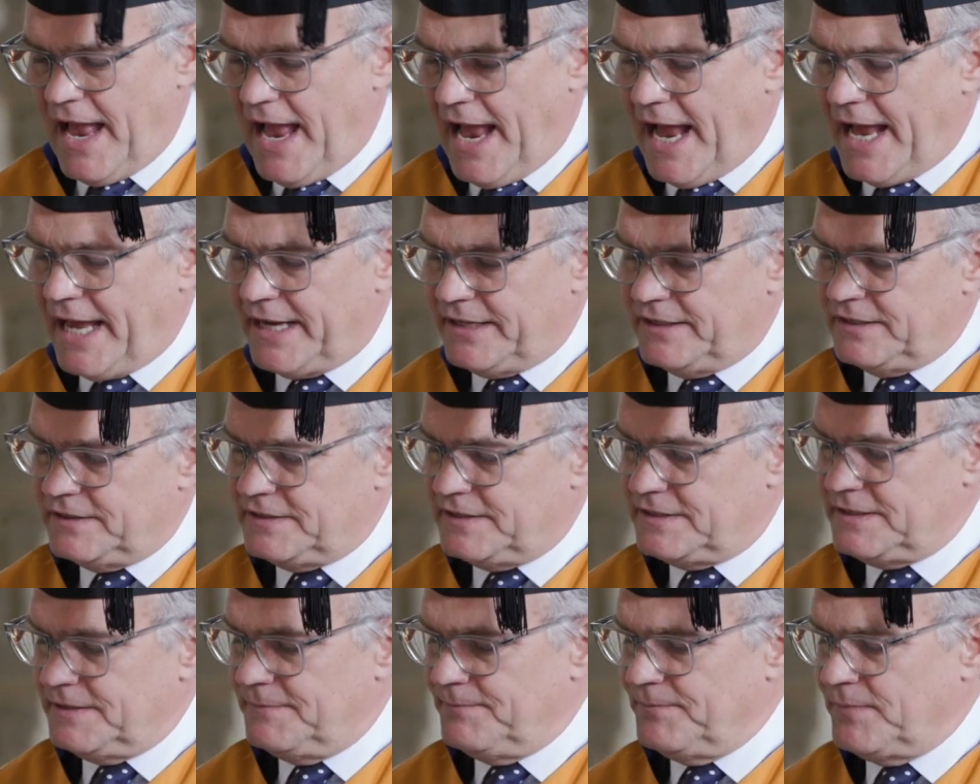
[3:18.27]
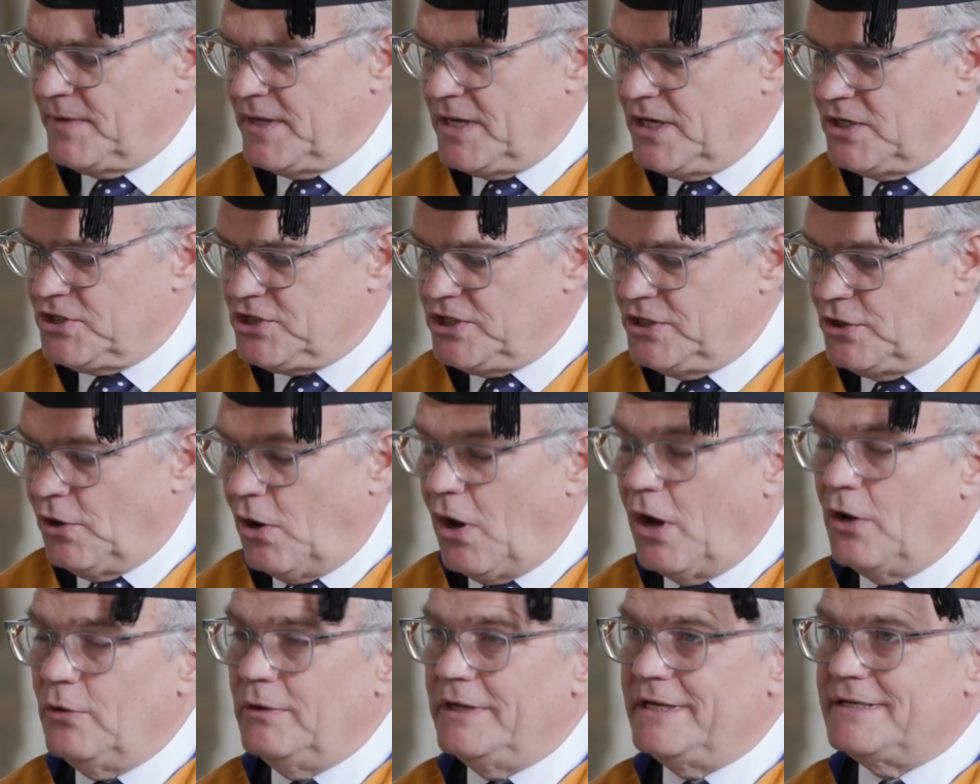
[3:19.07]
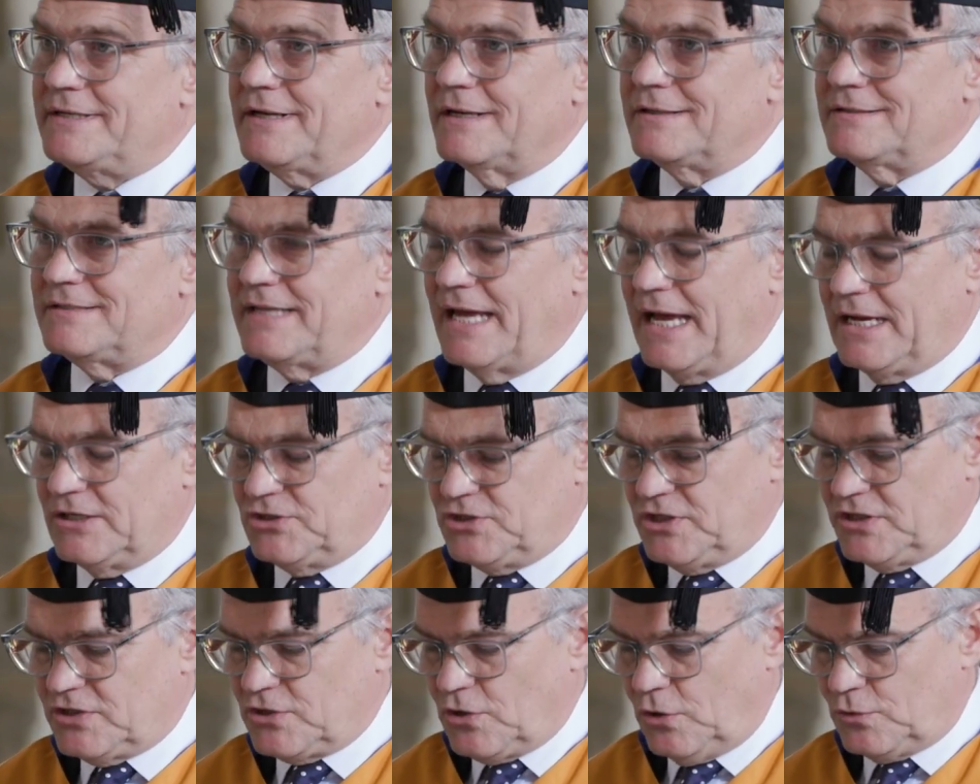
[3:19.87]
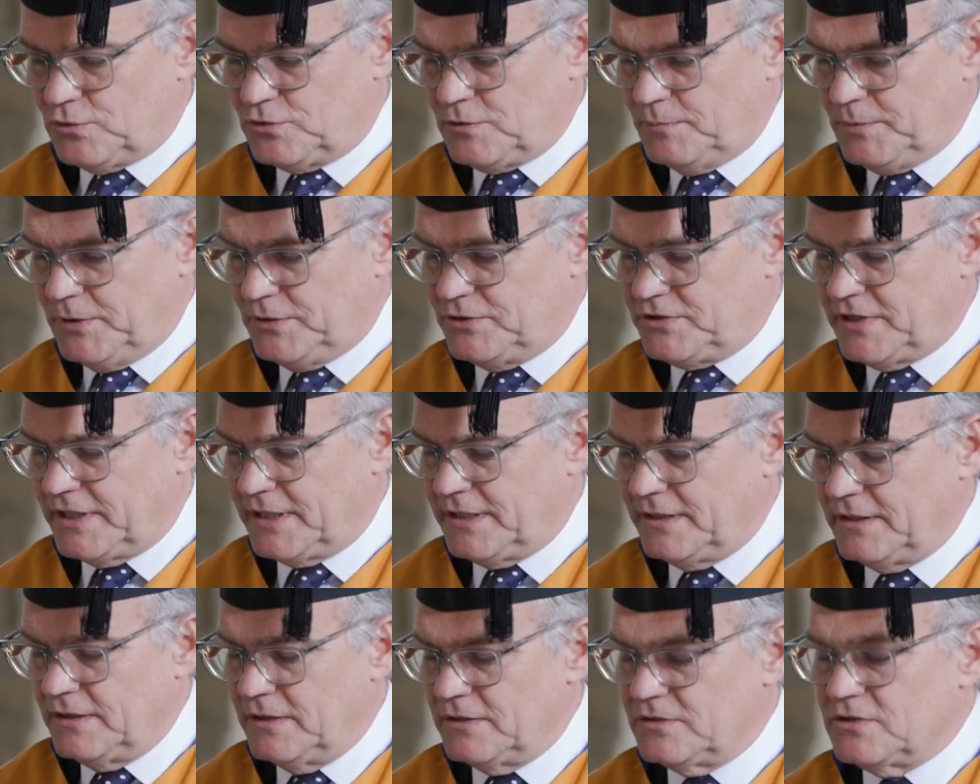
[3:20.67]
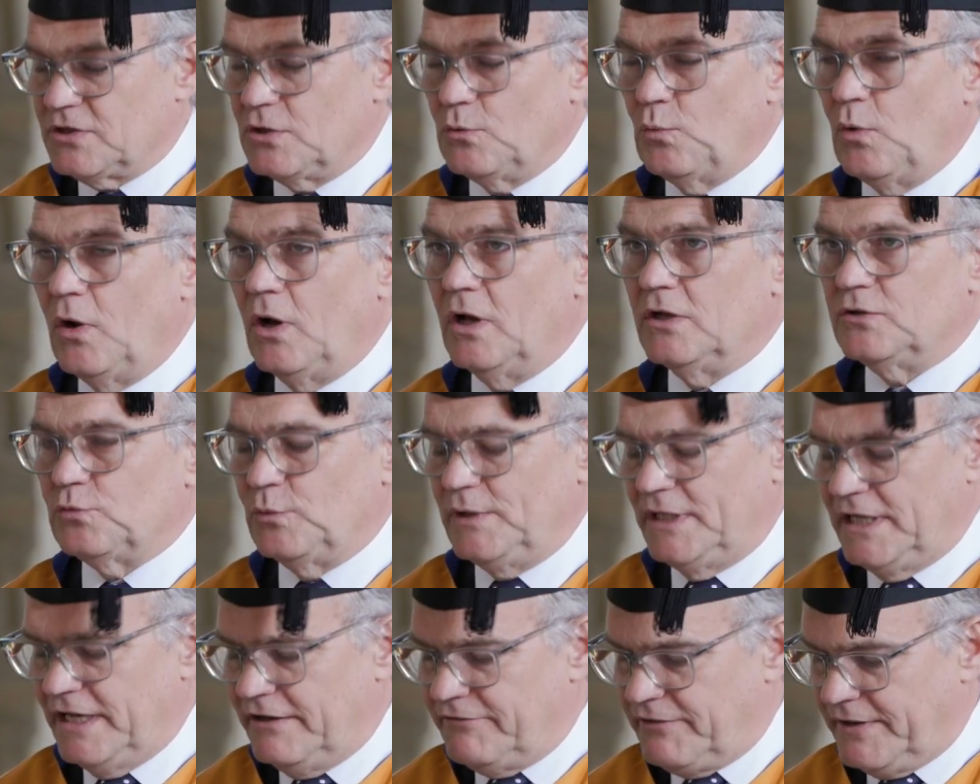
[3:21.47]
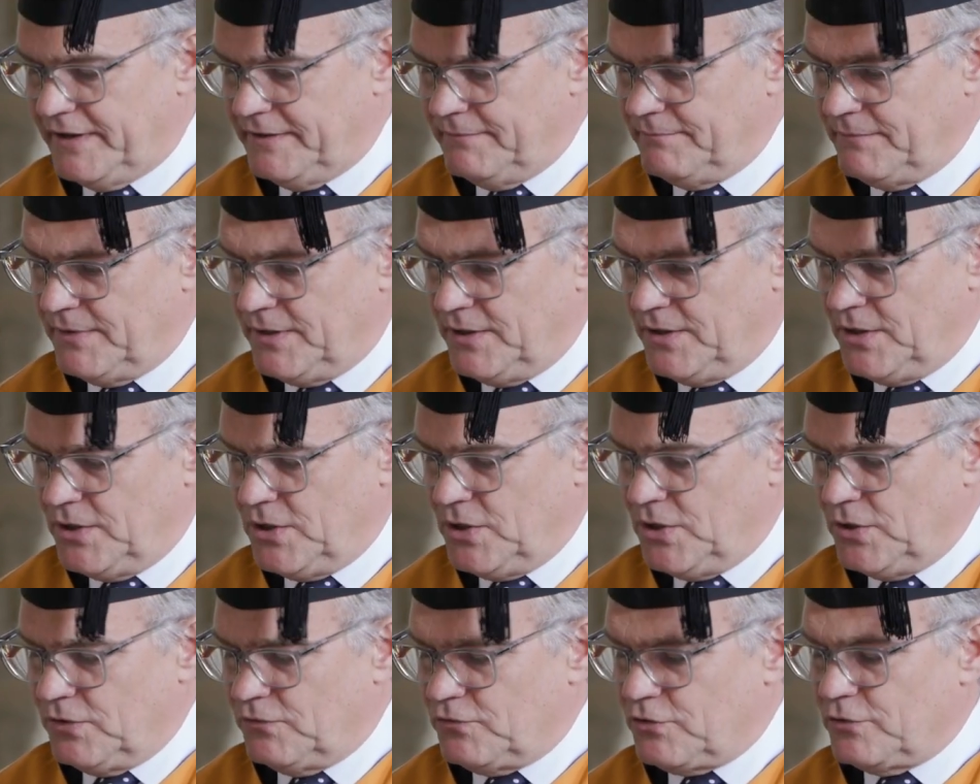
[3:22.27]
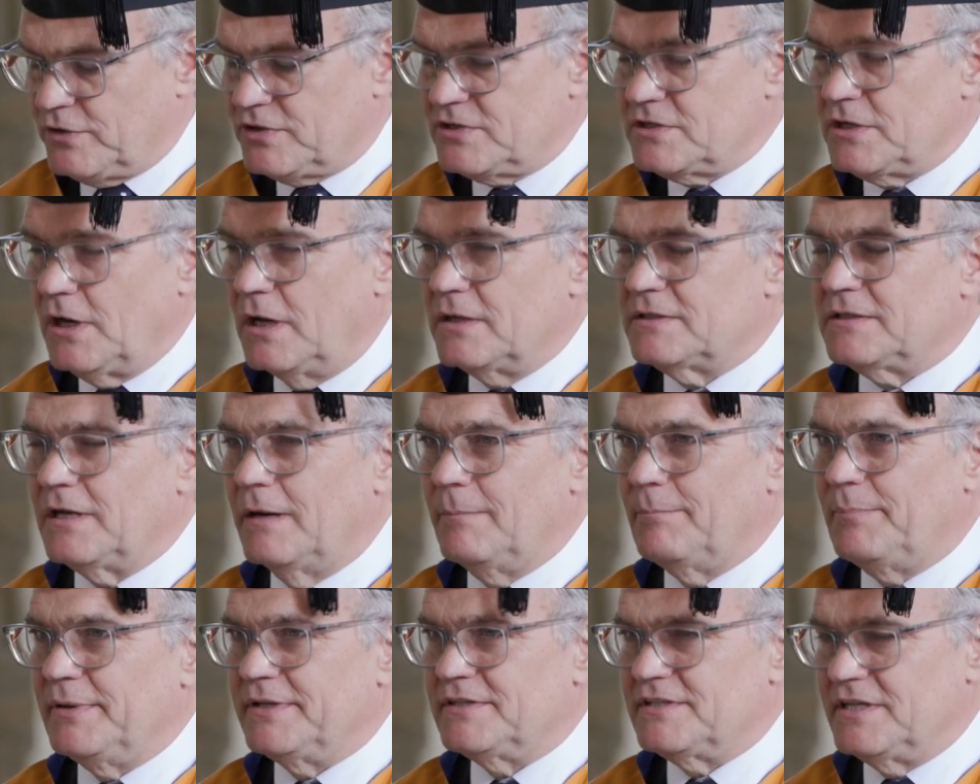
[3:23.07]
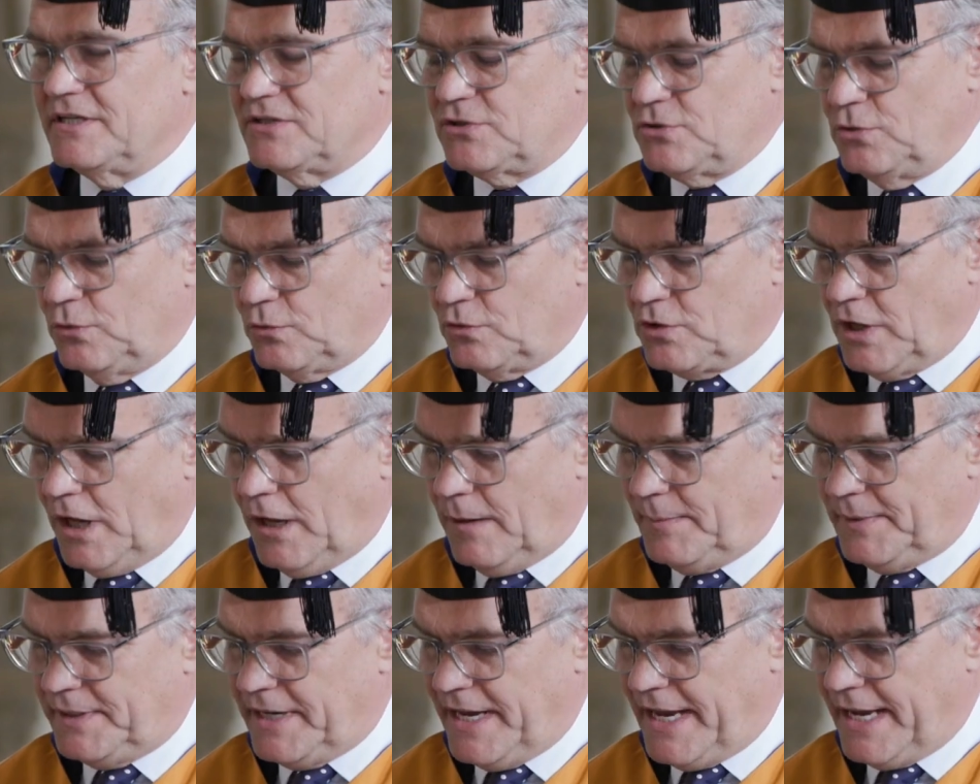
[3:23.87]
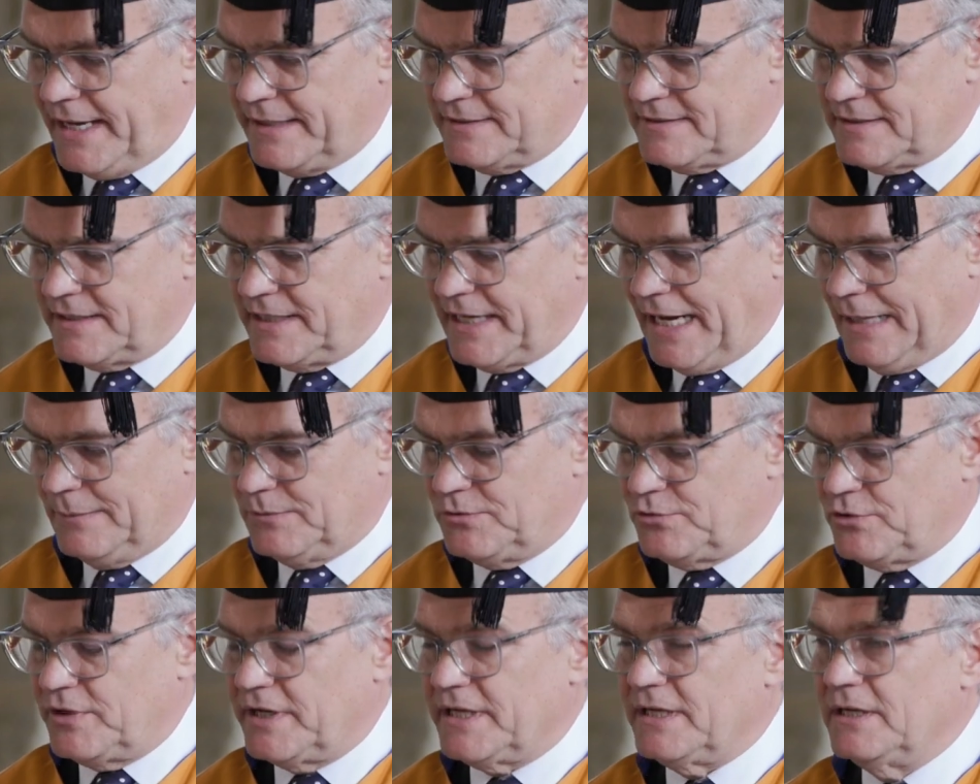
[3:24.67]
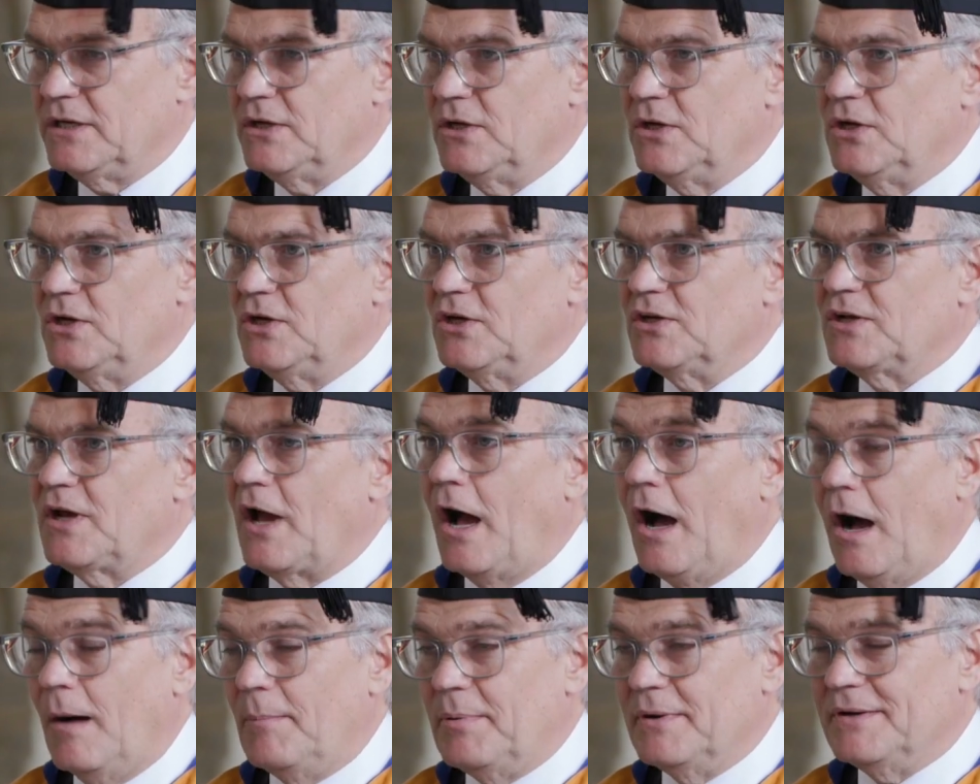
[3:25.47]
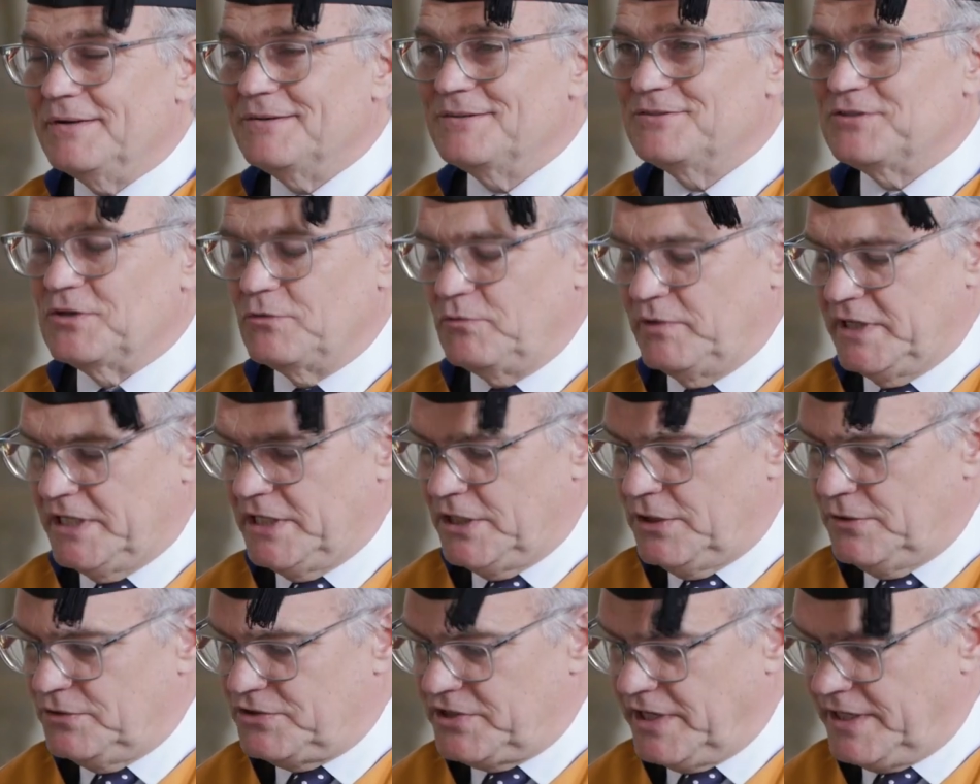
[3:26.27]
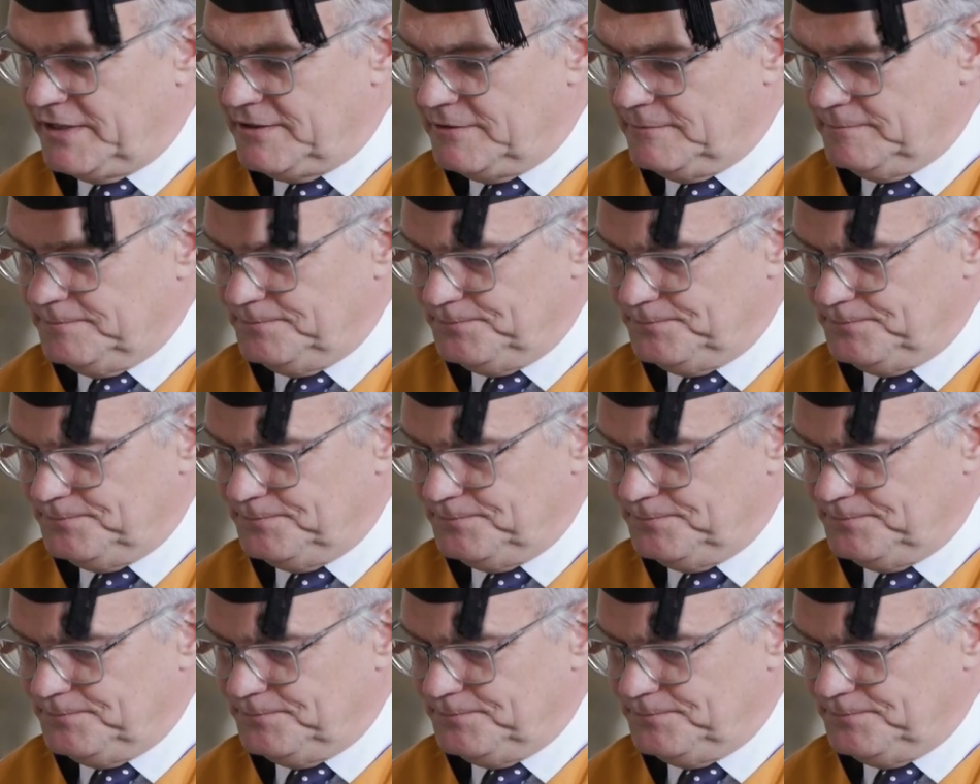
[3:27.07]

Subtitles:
And she not only does that, she's contributing to the world we live in through a startup business called Carbonaires, capturing carbon to reuse it.